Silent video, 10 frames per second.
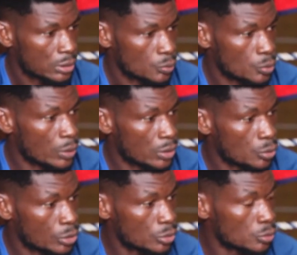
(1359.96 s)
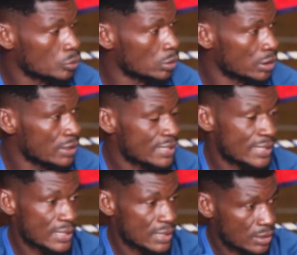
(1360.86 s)
we were going to uh,
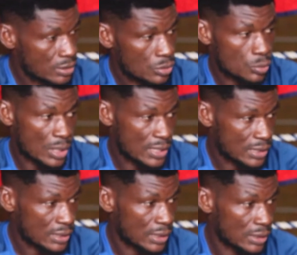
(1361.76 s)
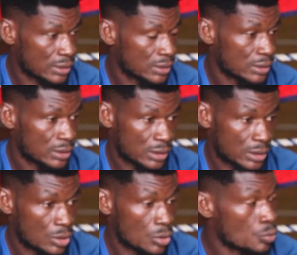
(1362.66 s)
six rounds and
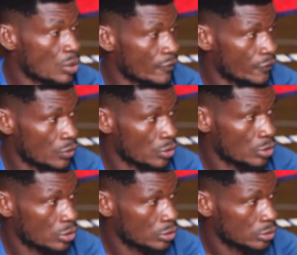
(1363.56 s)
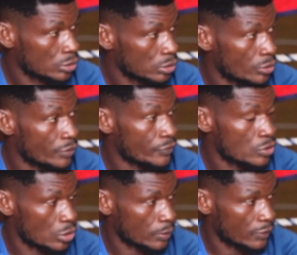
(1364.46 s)
round four we were free
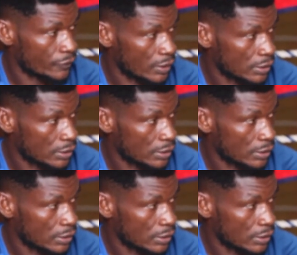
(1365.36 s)
stop. So